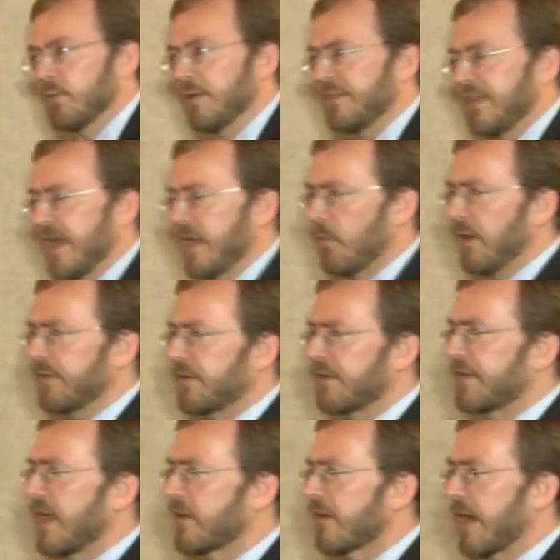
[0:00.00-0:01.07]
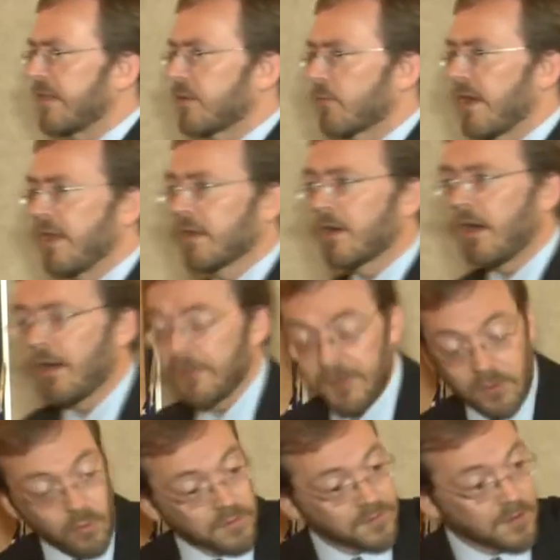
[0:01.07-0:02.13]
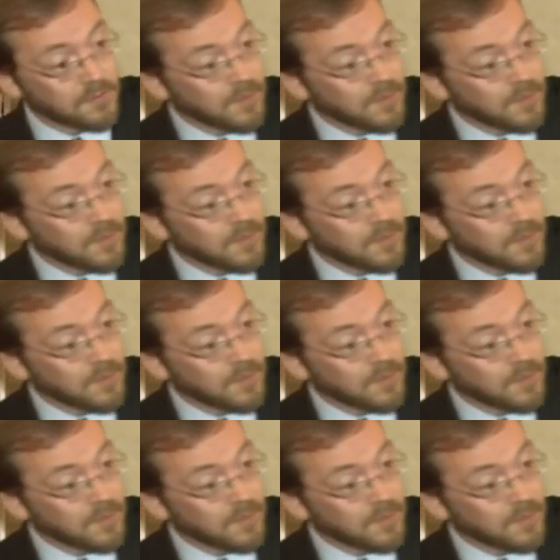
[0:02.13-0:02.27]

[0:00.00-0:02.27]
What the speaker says: of Louisiana wants to segregate the rail cars. The court's going